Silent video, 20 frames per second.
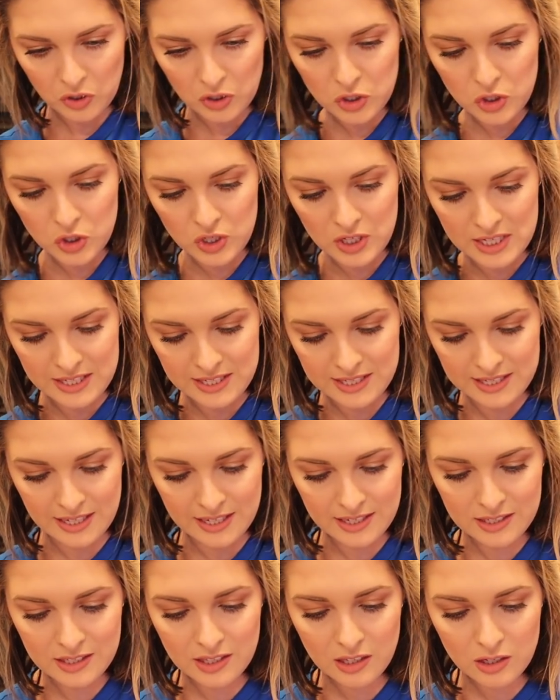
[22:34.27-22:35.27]
She
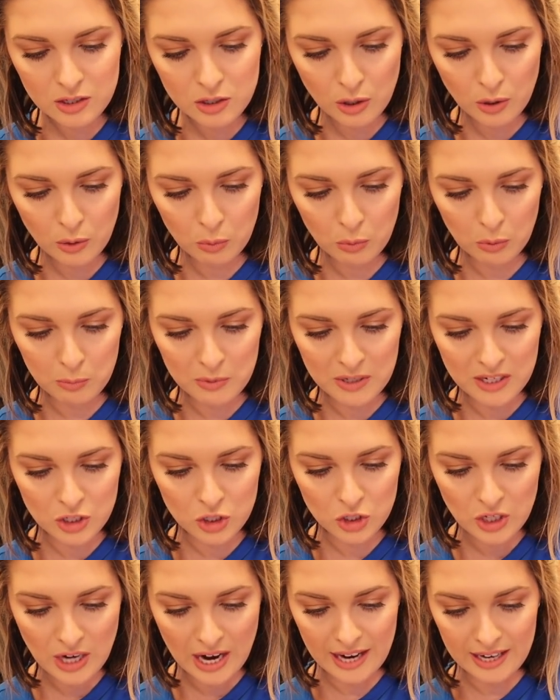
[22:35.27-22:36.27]
says the dough will be
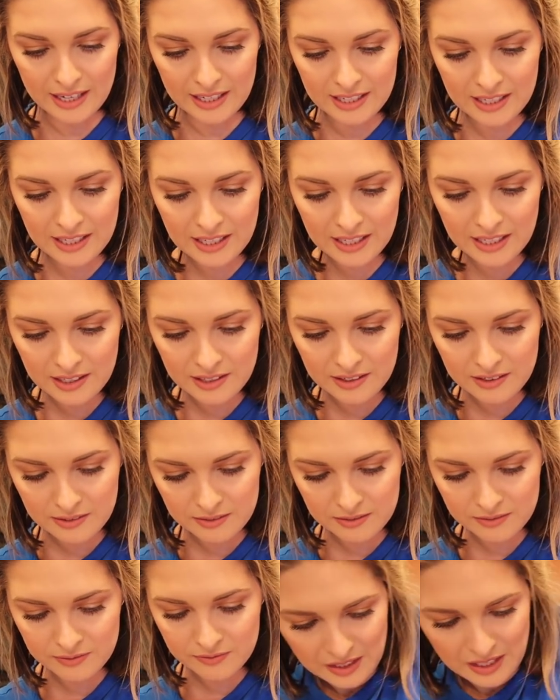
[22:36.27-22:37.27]
shaggy
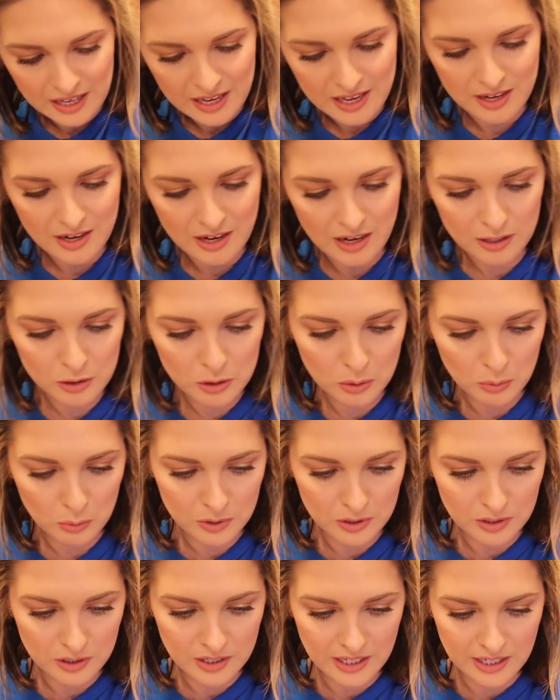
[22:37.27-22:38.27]
and not to
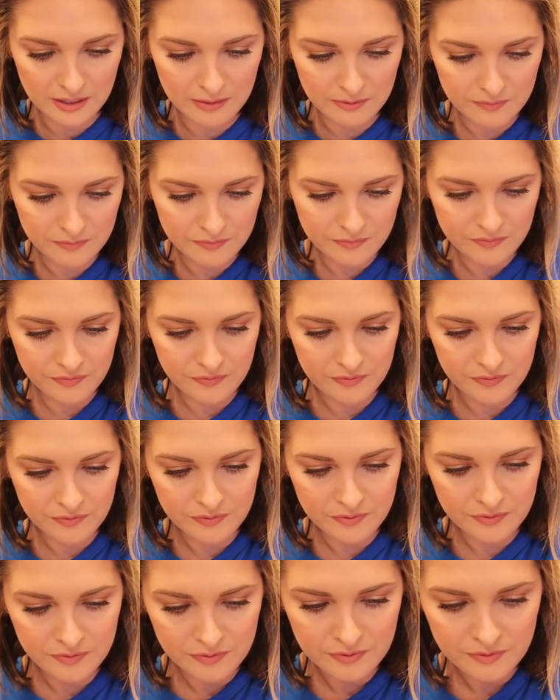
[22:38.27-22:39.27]
worry.
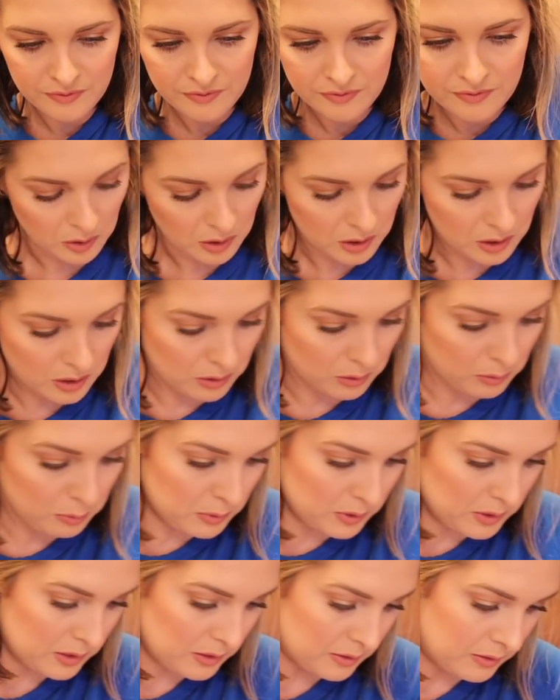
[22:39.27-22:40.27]

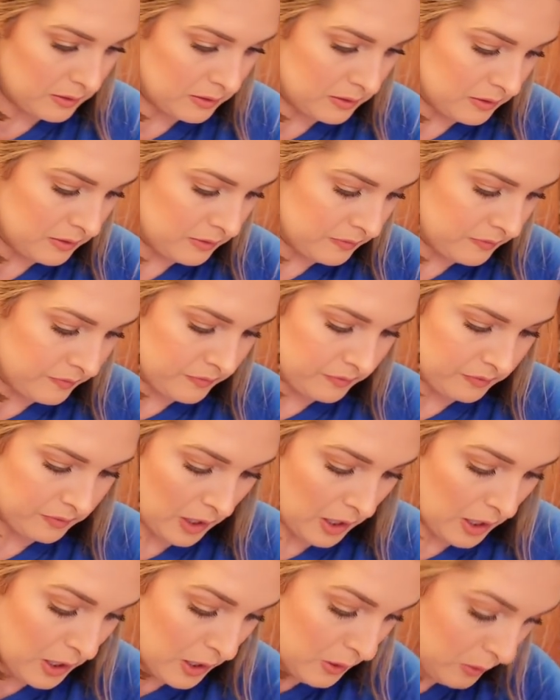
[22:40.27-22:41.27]
Oops.
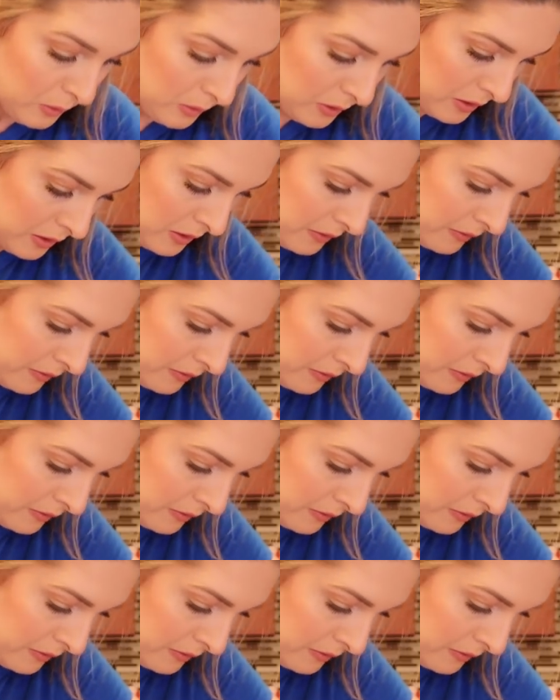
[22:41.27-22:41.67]
Oh!